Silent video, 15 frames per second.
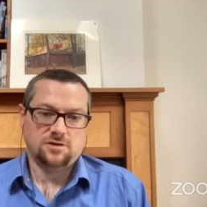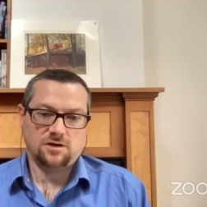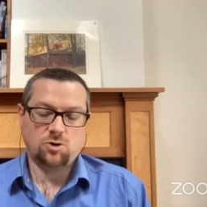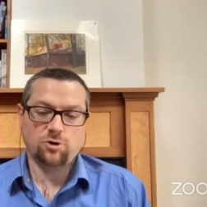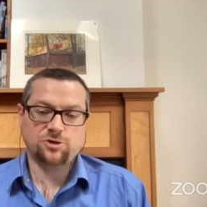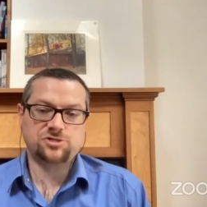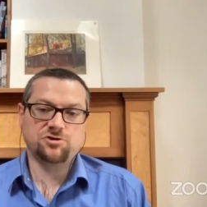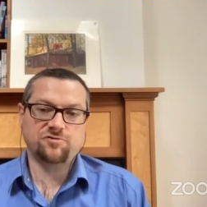a
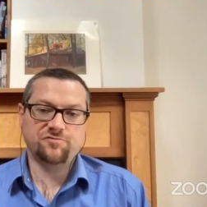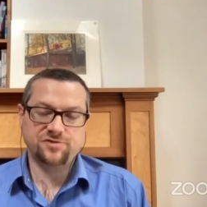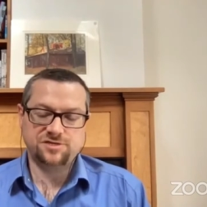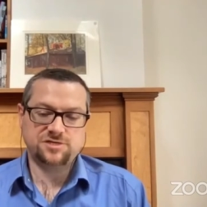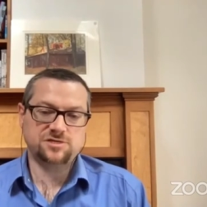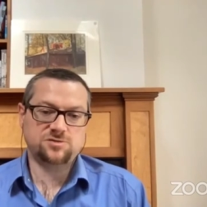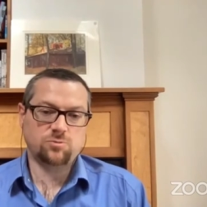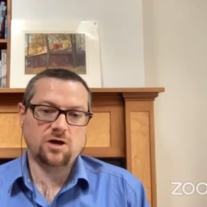core
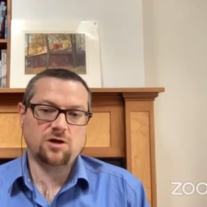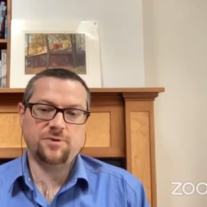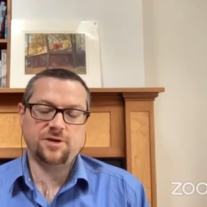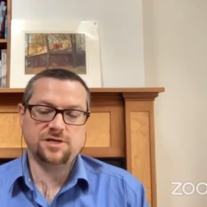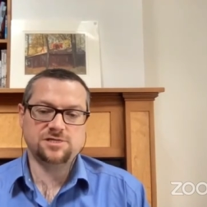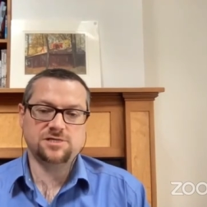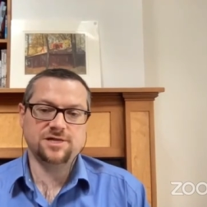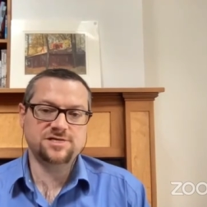service as well
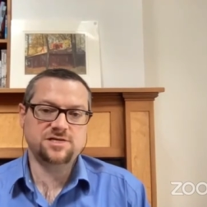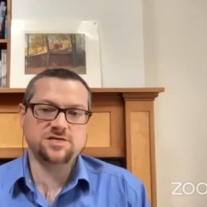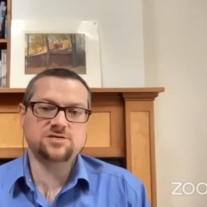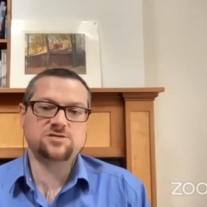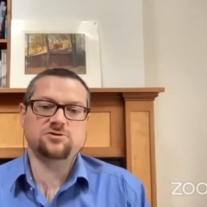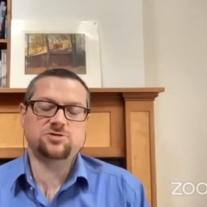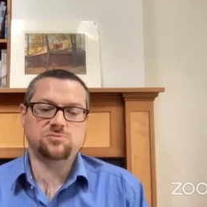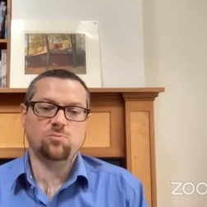because listings
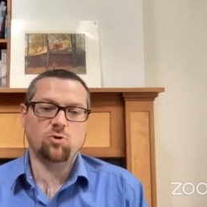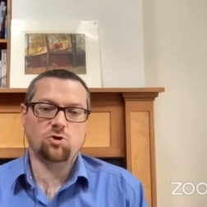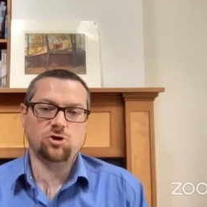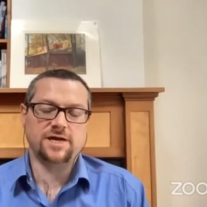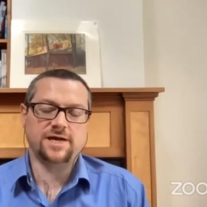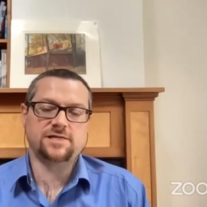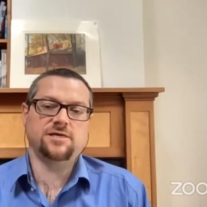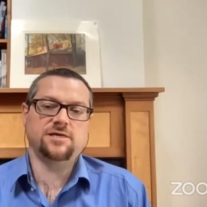are just more
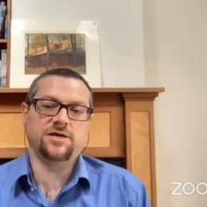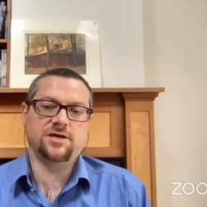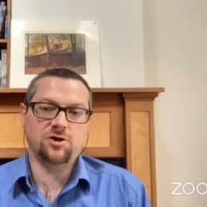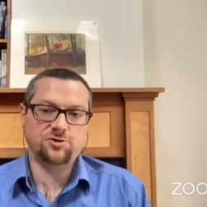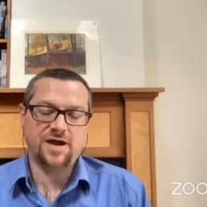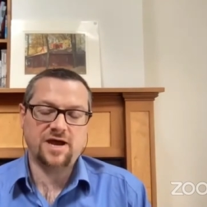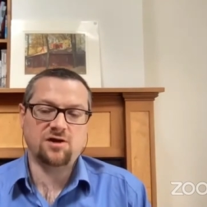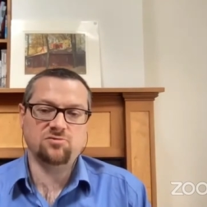likely to
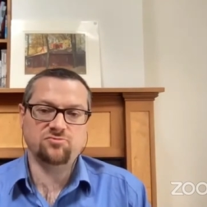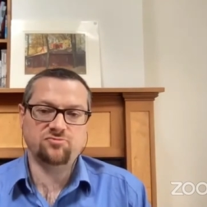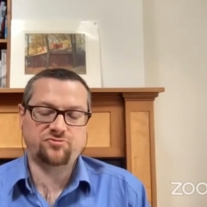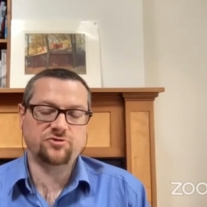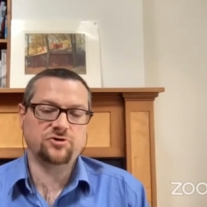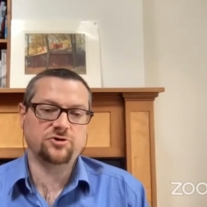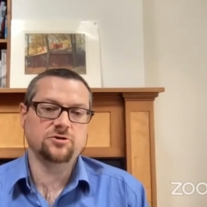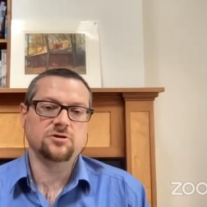go down
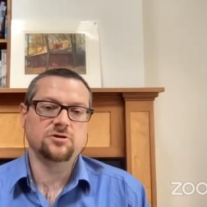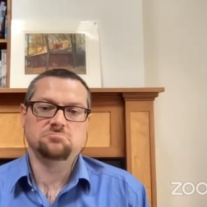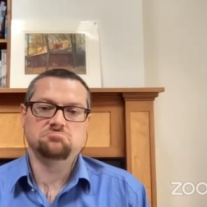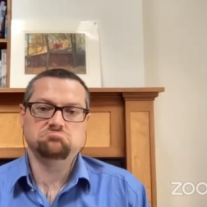for